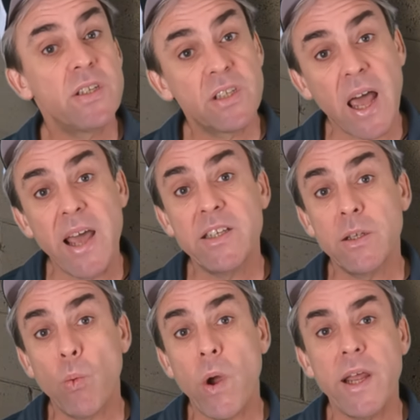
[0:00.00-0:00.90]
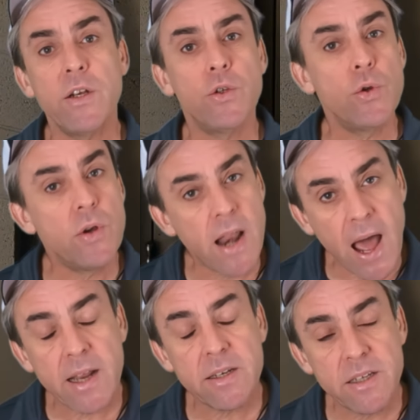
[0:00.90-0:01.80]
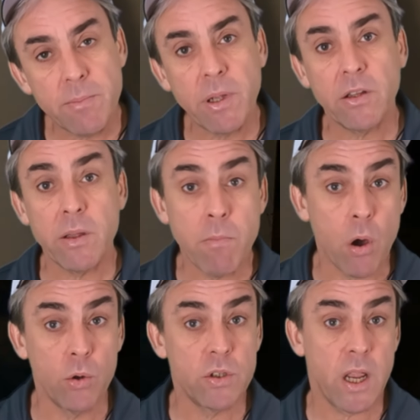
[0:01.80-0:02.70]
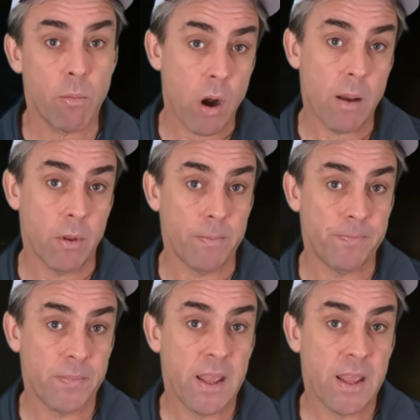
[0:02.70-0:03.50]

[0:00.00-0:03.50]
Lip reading: size and weight do not typically pose a problem.